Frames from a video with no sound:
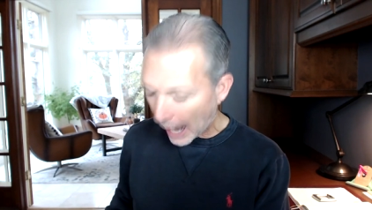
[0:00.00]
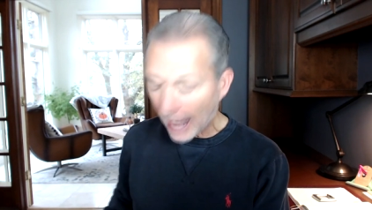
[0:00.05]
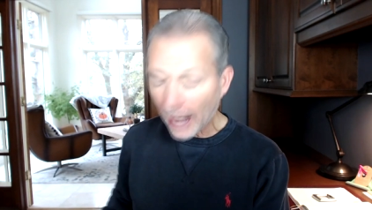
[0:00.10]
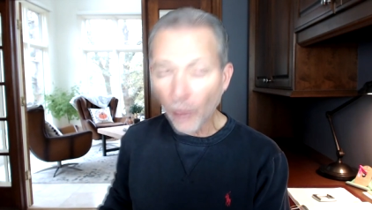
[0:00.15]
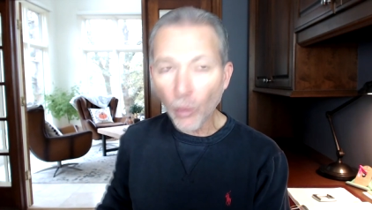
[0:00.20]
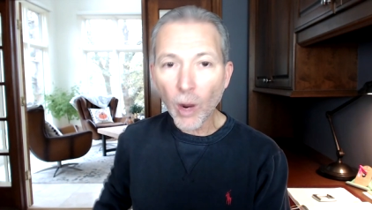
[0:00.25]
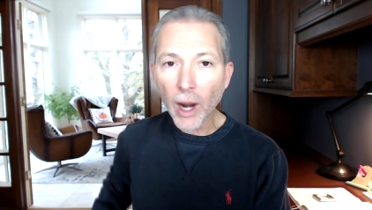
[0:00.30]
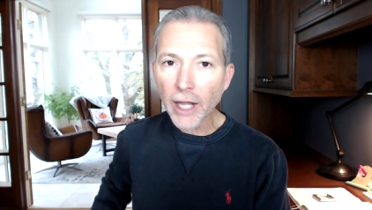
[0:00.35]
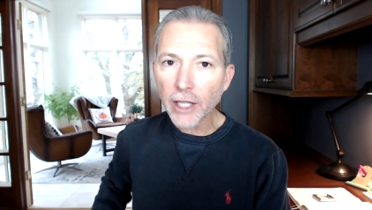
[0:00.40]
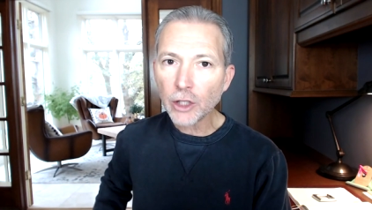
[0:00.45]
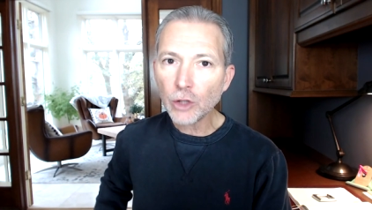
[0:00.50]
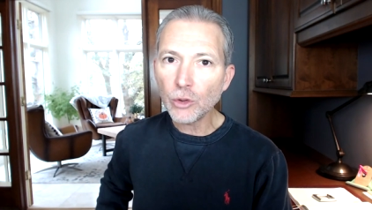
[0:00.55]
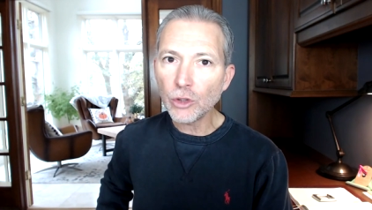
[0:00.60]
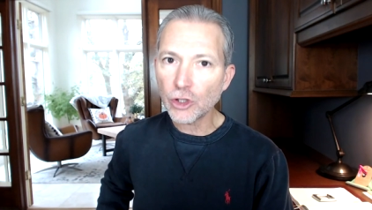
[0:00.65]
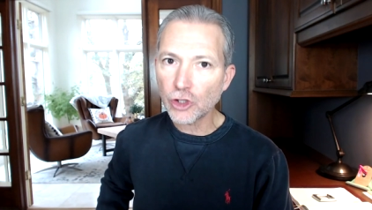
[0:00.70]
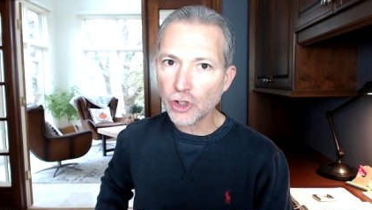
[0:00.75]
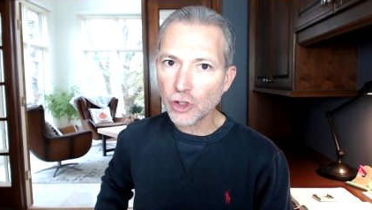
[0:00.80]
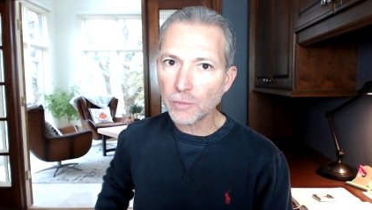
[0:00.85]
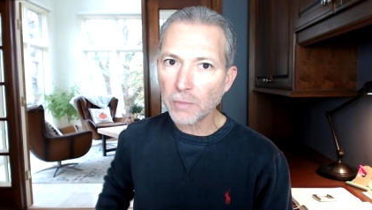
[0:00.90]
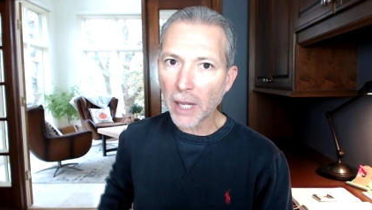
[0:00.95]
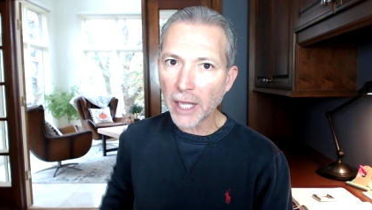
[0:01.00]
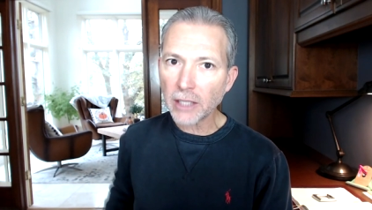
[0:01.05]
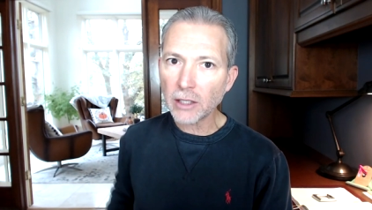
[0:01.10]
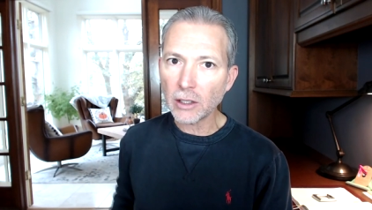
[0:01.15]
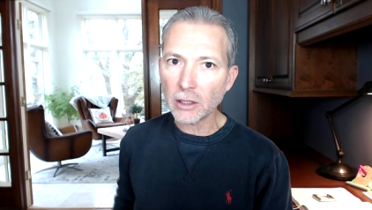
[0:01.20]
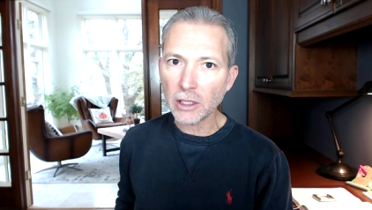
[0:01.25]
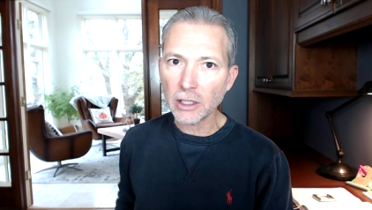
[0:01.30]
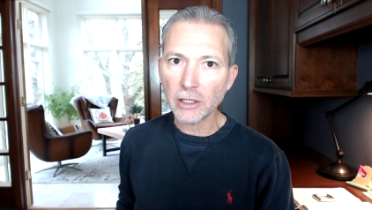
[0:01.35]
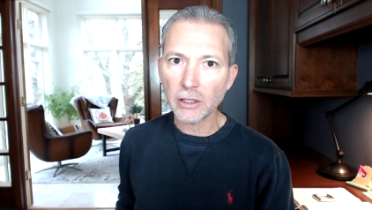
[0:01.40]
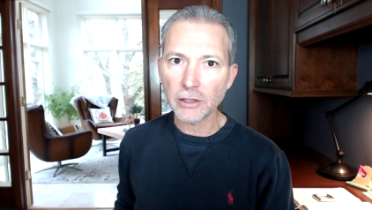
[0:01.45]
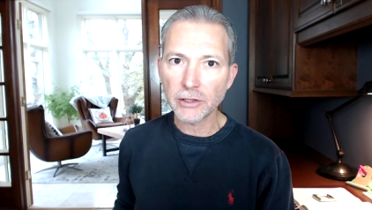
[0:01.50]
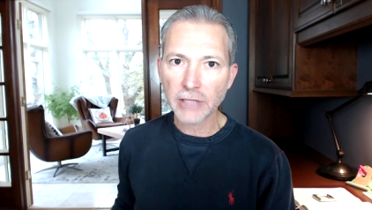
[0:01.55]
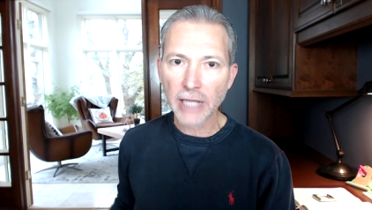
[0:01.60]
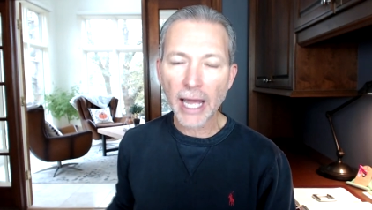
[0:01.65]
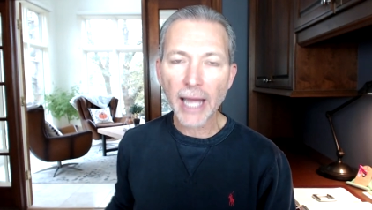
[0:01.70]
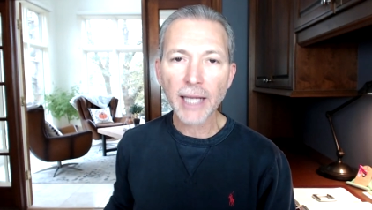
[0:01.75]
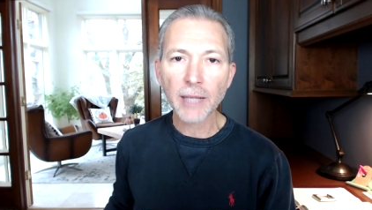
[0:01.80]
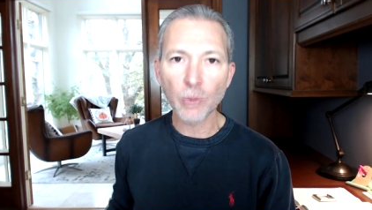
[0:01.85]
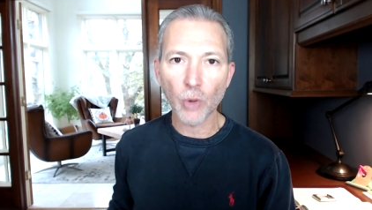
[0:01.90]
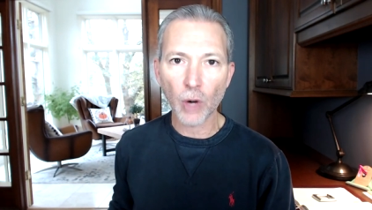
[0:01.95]
I want you to spend a little
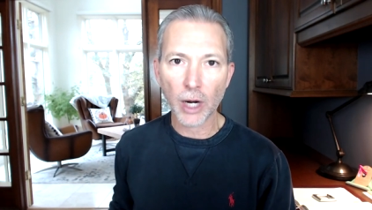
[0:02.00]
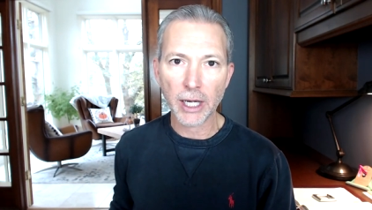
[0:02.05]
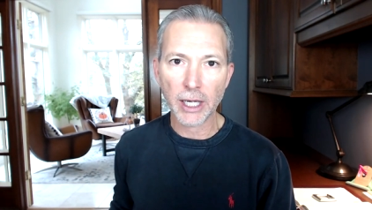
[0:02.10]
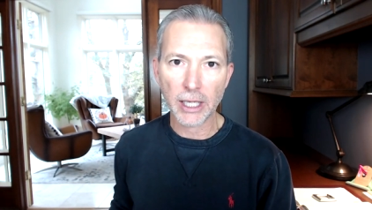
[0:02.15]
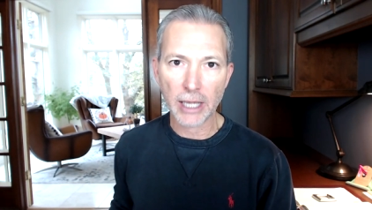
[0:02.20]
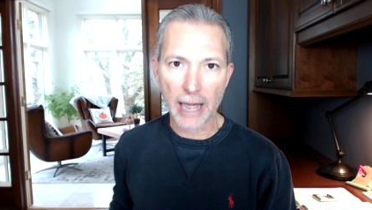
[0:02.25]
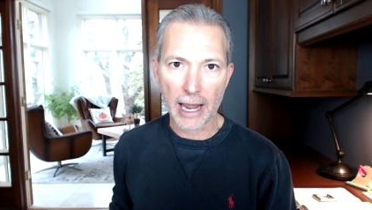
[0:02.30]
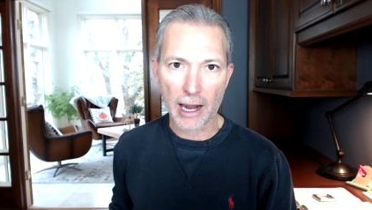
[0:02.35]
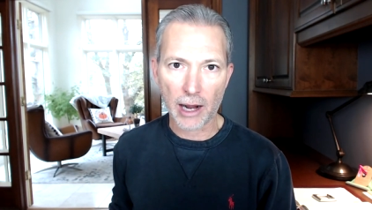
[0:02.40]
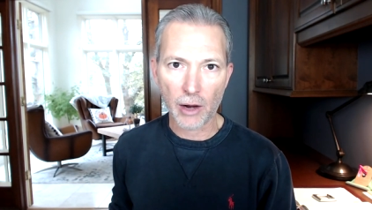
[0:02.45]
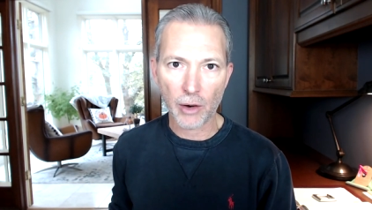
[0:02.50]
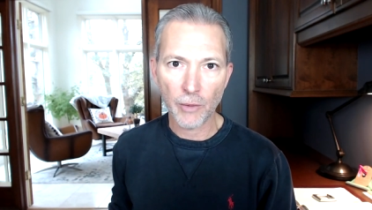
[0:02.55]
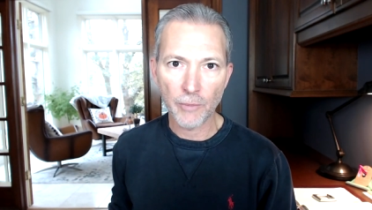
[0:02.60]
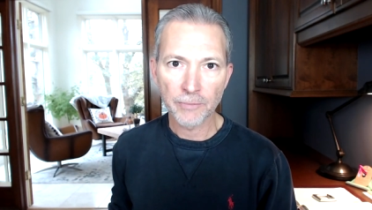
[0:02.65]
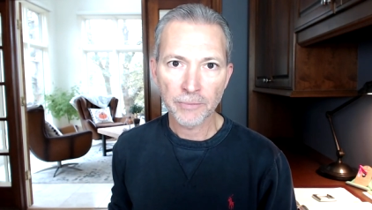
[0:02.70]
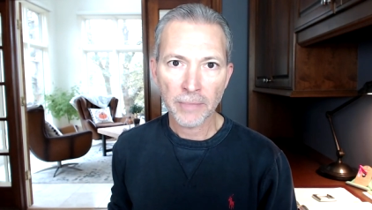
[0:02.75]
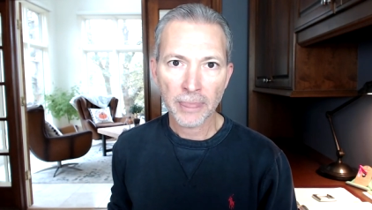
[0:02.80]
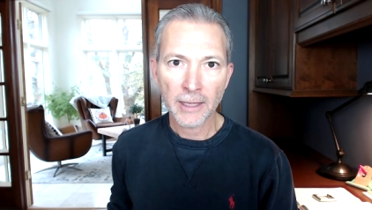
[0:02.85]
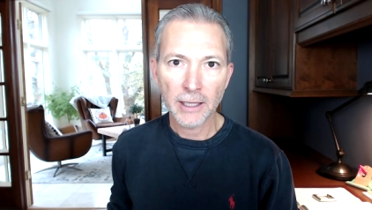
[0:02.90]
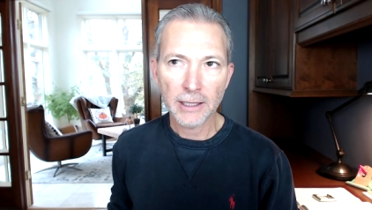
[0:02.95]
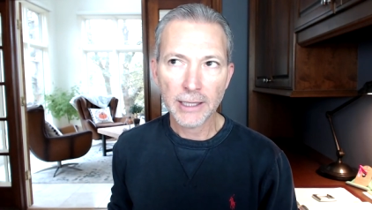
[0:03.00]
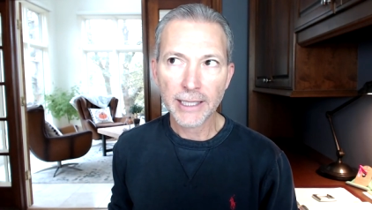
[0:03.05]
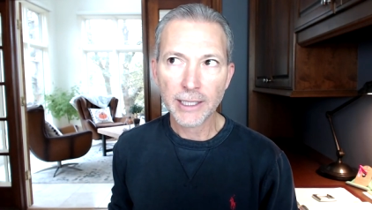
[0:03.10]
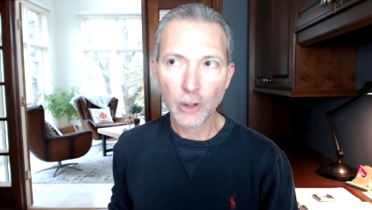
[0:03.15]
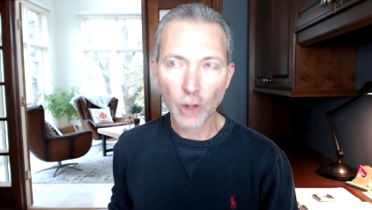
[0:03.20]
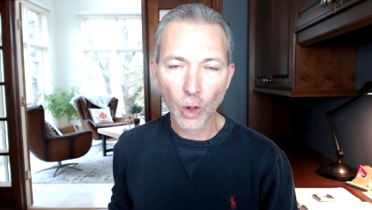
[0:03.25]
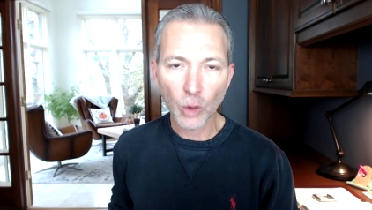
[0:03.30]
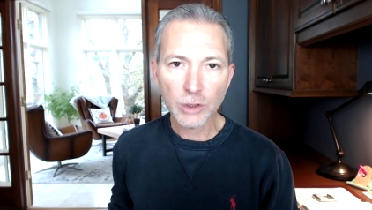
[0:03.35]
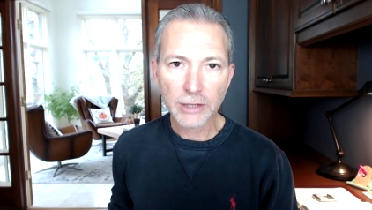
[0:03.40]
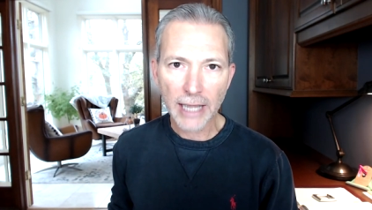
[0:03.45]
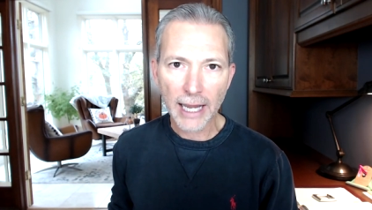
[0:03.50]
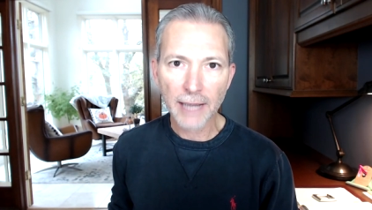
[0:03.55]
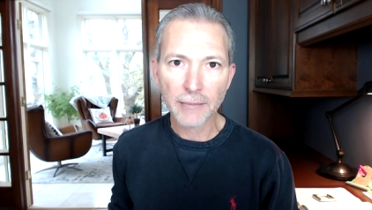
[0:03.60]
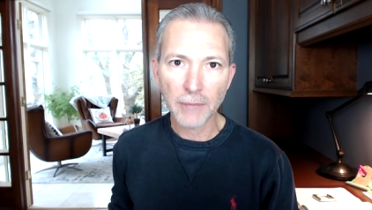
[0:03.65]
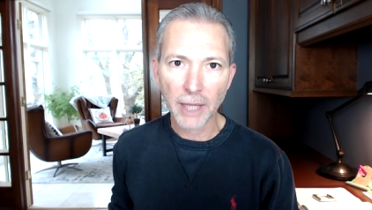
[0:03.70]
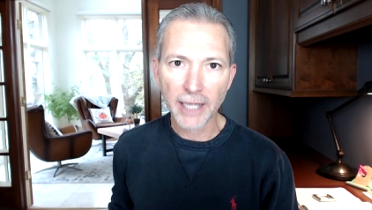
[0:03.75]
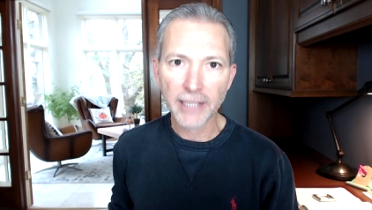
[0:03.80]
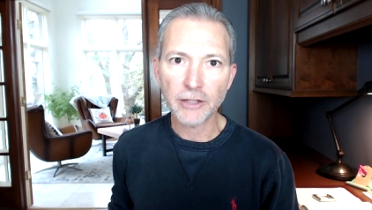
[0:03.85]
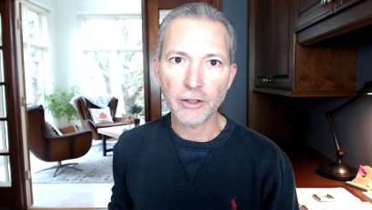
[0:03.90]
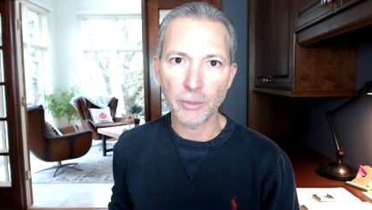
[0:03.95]
time right now, like no
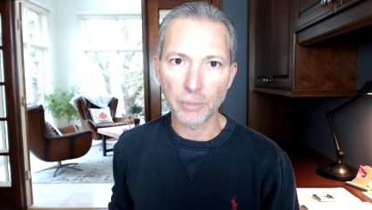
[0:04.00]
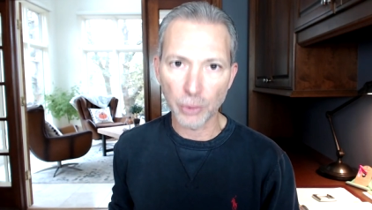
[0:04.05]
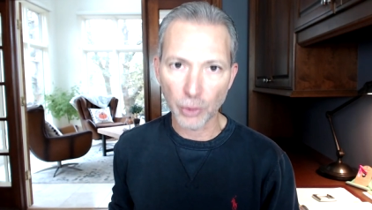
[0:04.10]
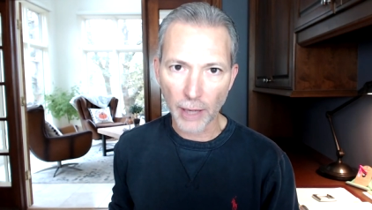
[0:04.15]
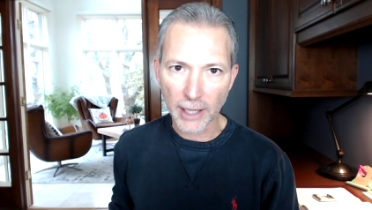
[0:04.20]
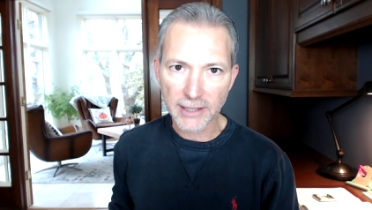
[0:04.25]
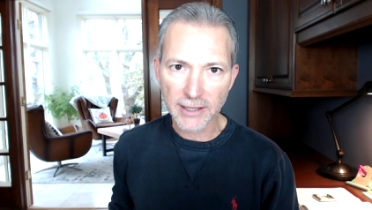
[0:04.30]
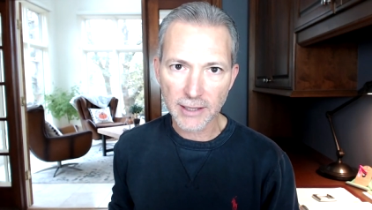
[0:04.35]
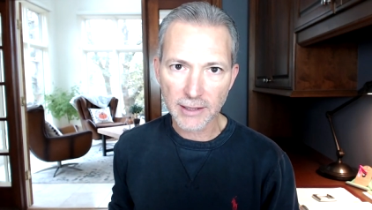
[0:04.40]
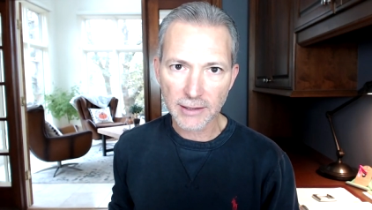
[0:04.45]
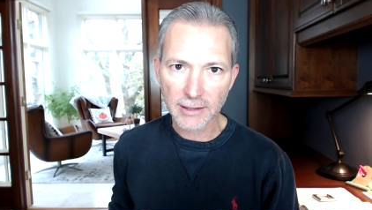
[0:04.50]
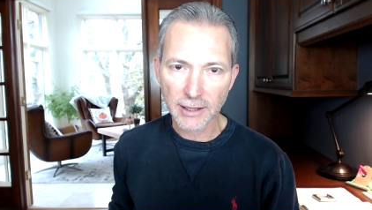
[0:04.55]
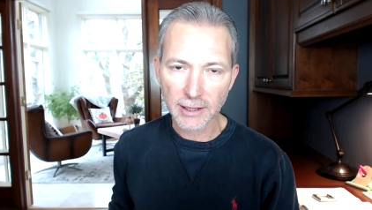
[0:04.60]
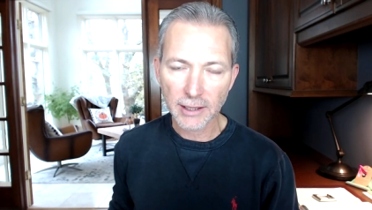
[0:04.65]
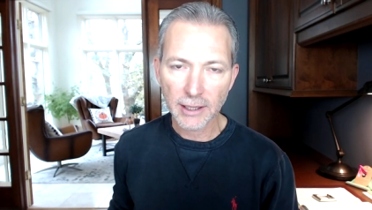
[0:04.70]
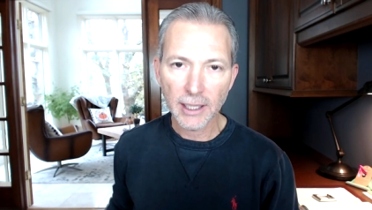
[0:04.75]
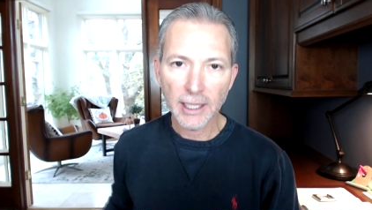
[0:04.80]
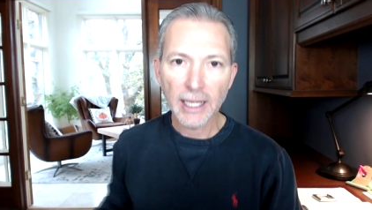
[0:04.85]
time like the present,